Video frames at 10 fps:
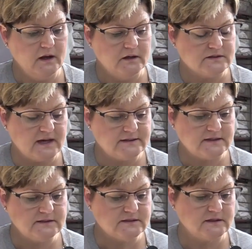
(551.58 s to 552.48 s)
Signs
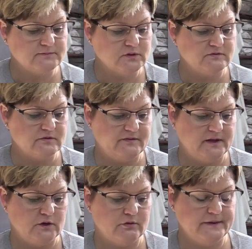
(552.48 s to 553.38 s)
and symptoms of
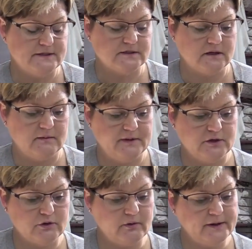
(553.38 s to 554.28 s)
increased
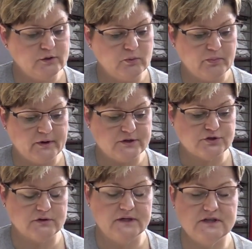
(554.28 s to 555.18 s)
intracranial
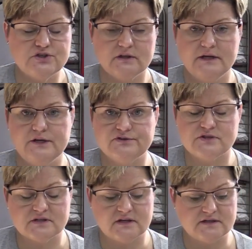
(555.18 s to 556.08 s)
pressure. Initially, you're
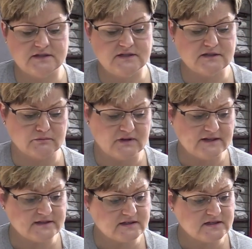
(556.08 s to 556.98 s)
just going to see some
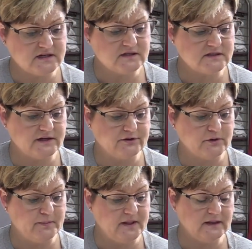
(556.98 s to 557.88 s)
restlessness,
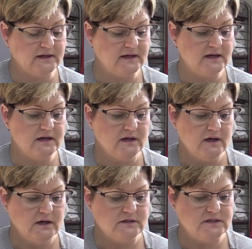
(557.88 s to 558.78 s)
irritability,
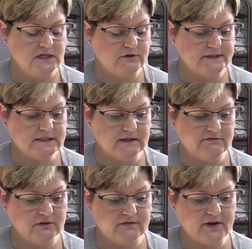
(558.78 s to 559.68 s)
decreased
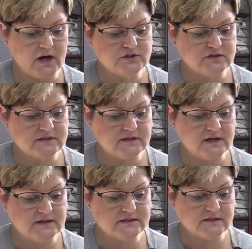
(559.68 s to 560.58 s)
level of
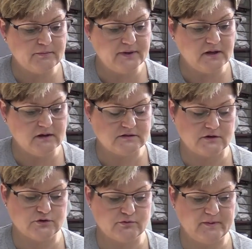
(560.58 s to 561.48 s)
consciousness because
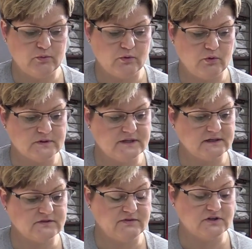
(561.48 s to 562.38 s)
our cerebral
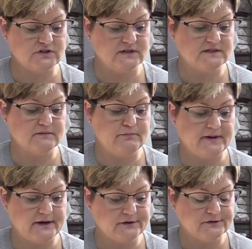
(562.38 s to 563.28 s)
cortex function is
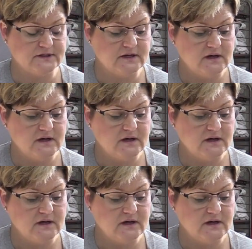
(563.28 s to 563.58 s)
impaired.